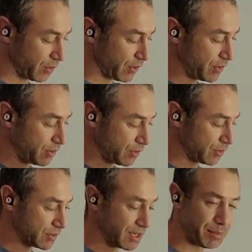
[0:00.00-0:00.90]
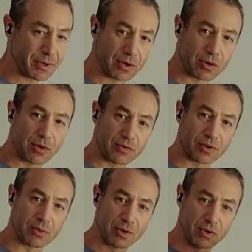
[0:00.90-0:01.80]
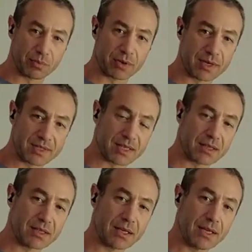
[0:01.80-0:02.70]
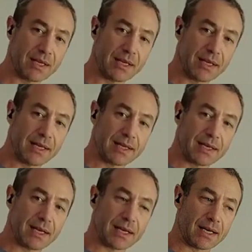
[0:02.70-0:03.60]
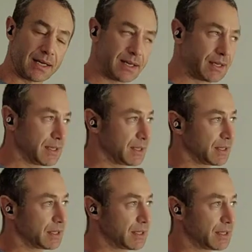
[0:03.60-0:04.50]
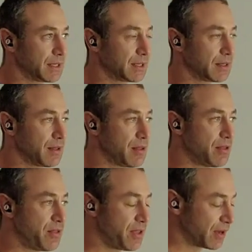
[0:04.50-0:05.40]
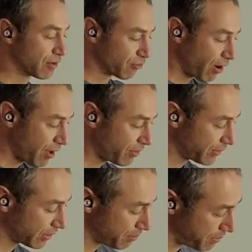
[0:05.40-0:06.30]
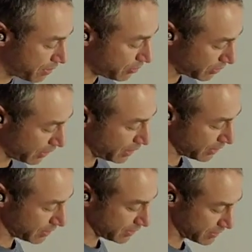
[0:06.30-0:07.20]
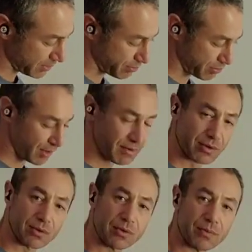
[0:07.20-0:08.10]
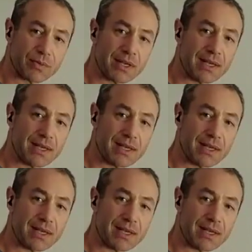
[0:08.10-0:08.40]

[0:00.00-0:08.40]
When you temper the coffee, when you press it, the grind that they built into Breville